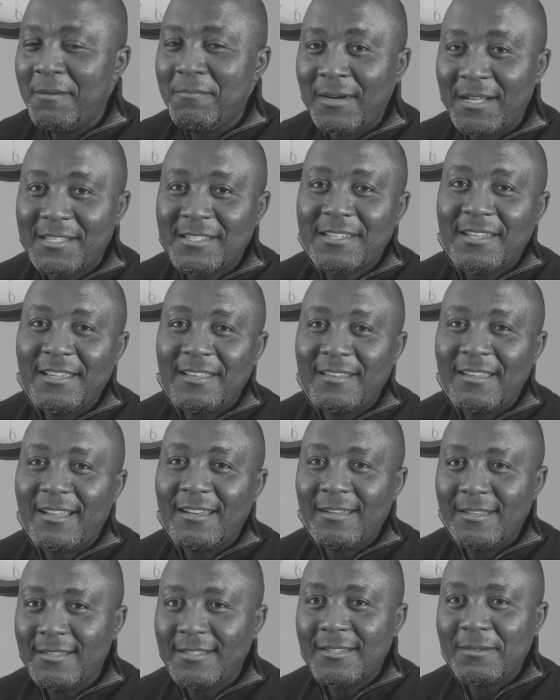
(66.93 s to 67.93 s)
must say that
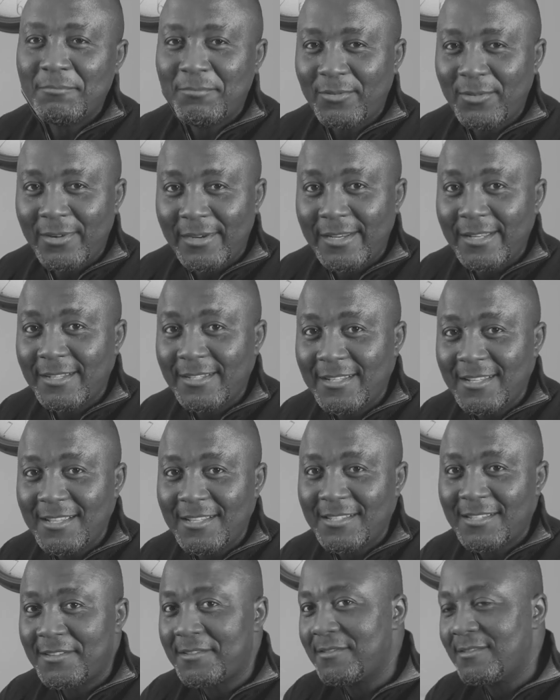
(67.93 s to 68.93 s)
it's a pretty
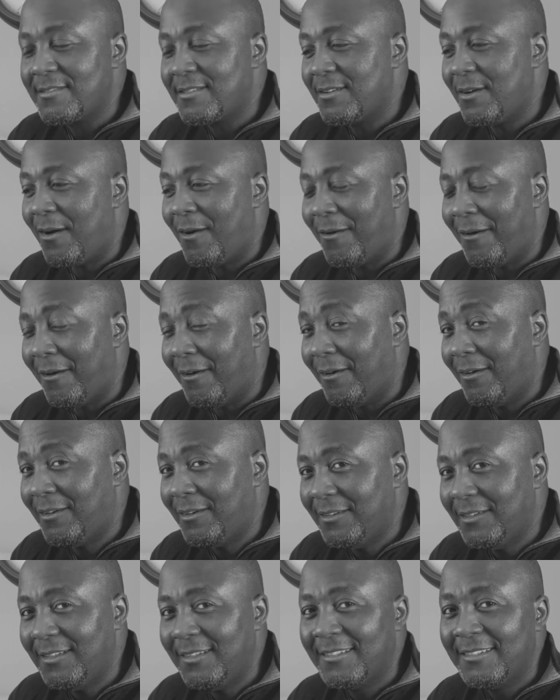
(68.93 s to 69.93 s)
decent
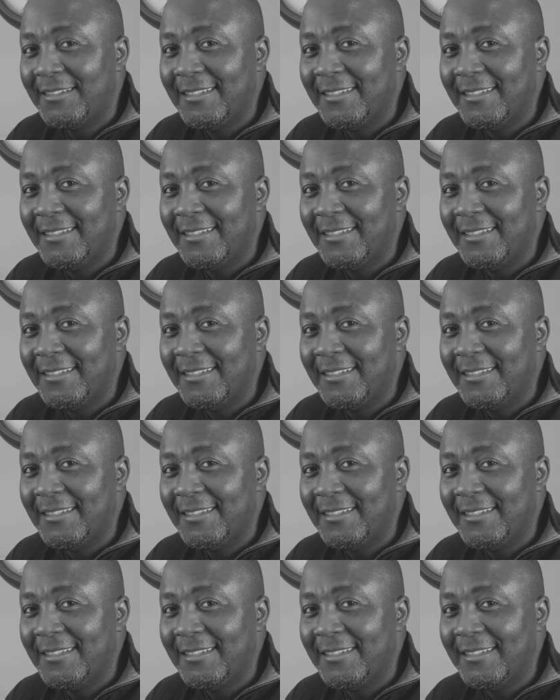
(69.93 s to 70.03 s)
haul.